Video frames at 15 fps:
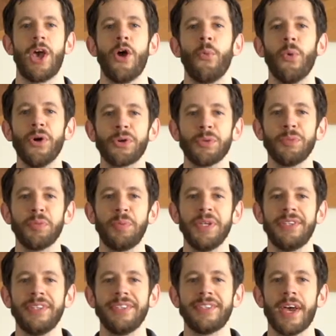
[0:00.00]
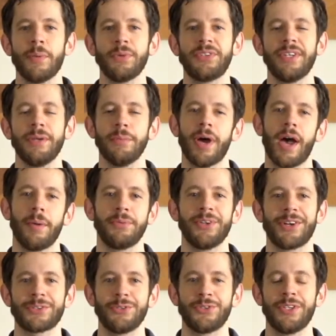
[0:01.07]
Welcome to PT Time with Tim. I'm
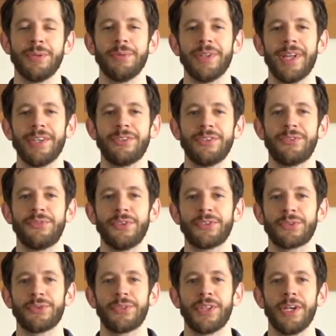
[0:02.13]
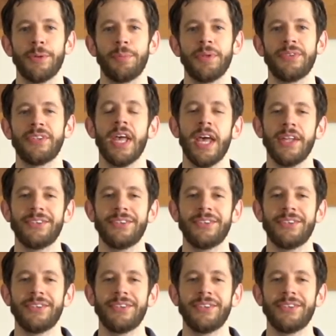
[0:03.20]
Dr. Tim, a licensed physical therapist.